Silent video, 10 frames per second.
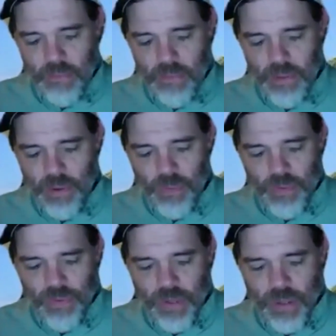you know, it
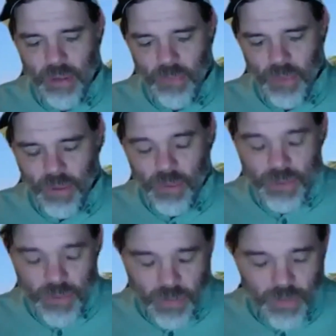was
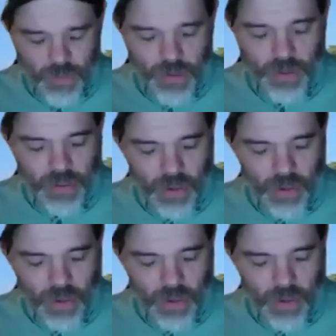really